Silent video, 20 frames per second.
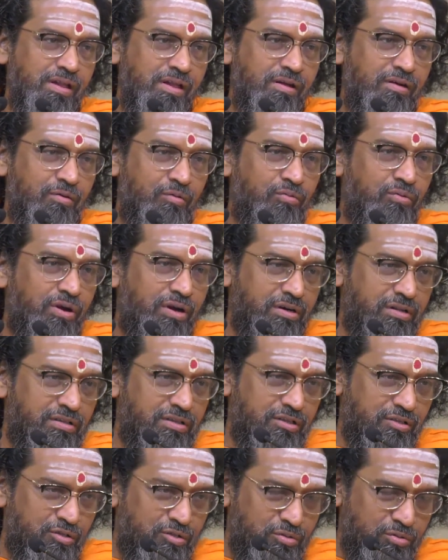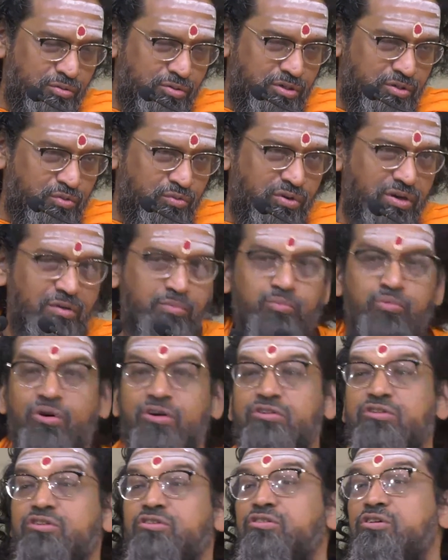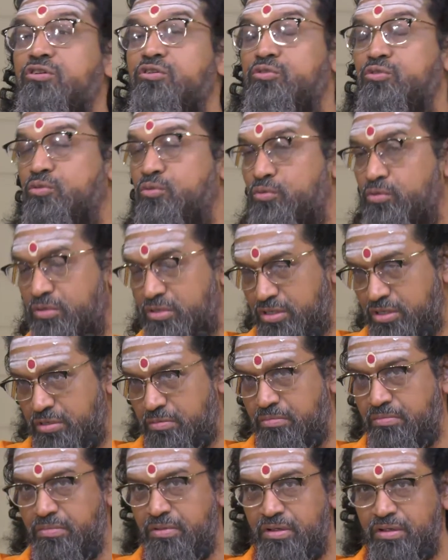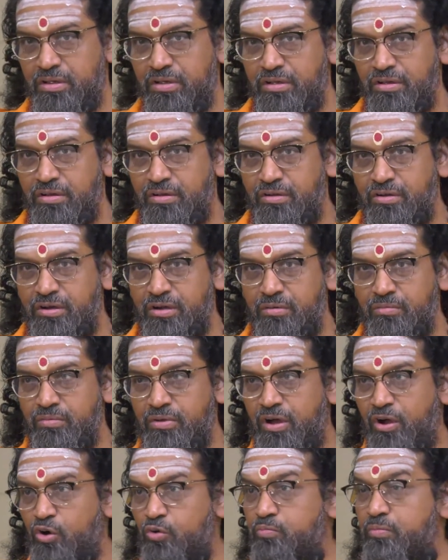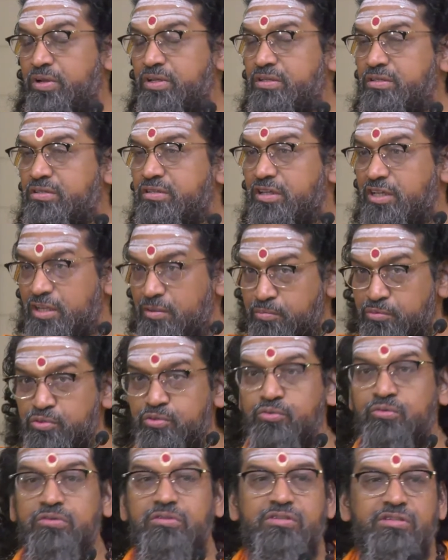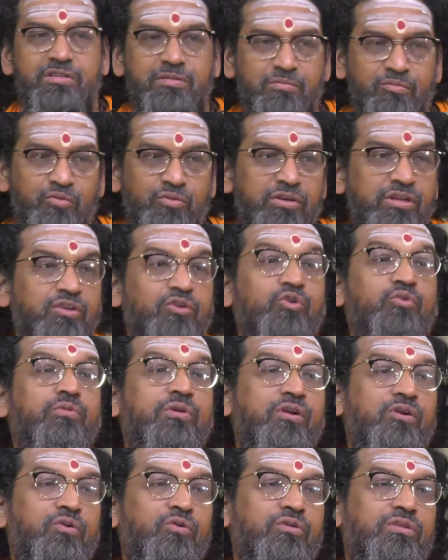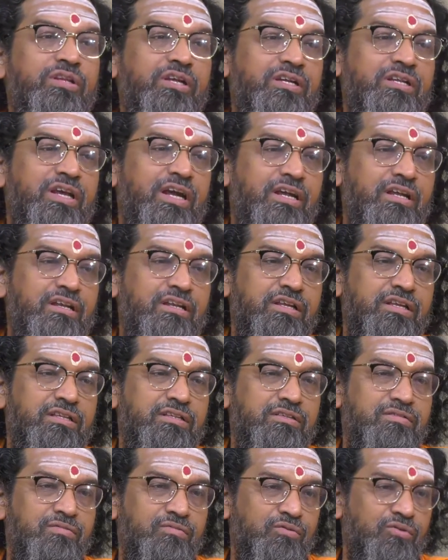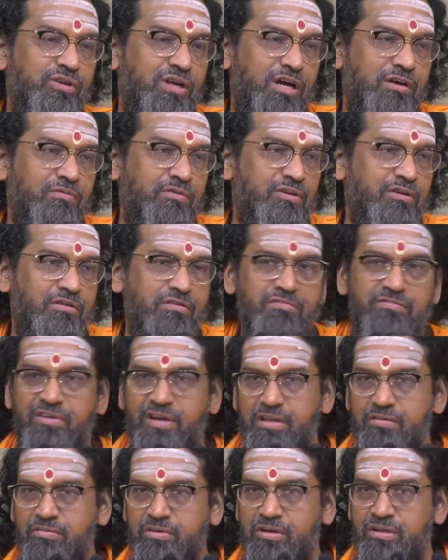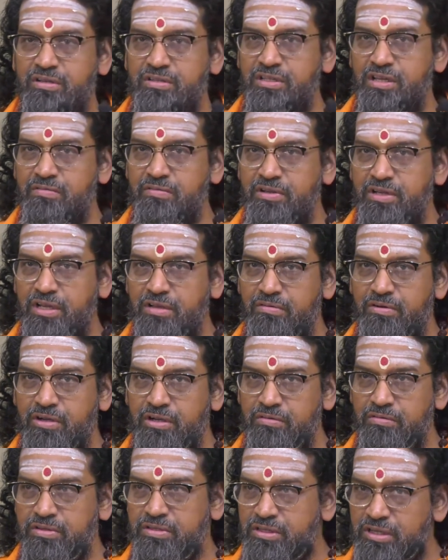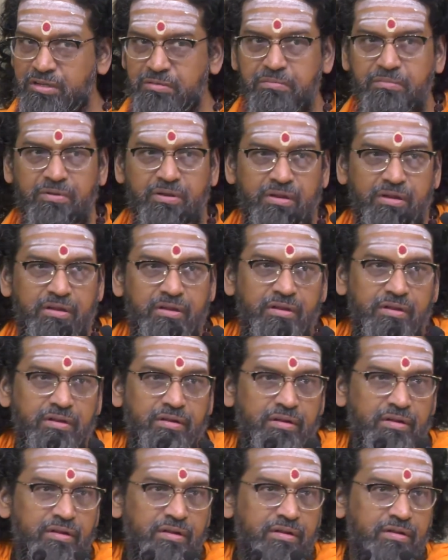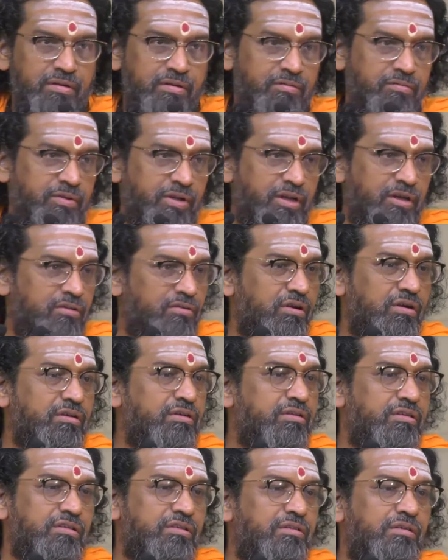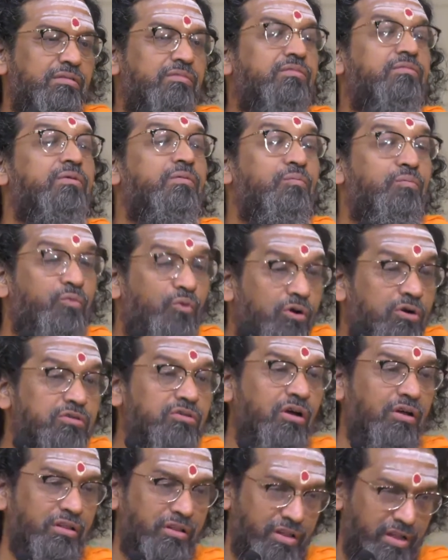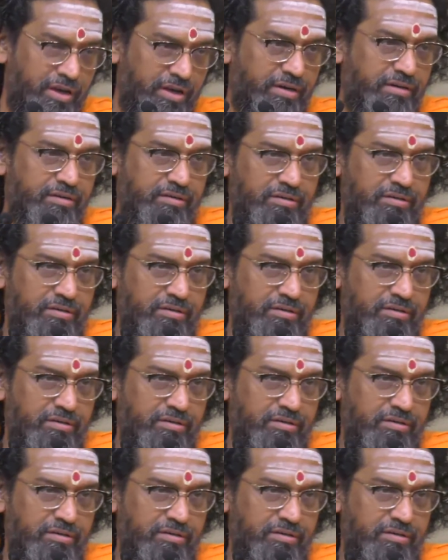what this suits, what posture suits him, or how much sleep suits him. Only you will know that I need 4 hours or 5 hours, 7 hours of sleep. We cannot impose on that.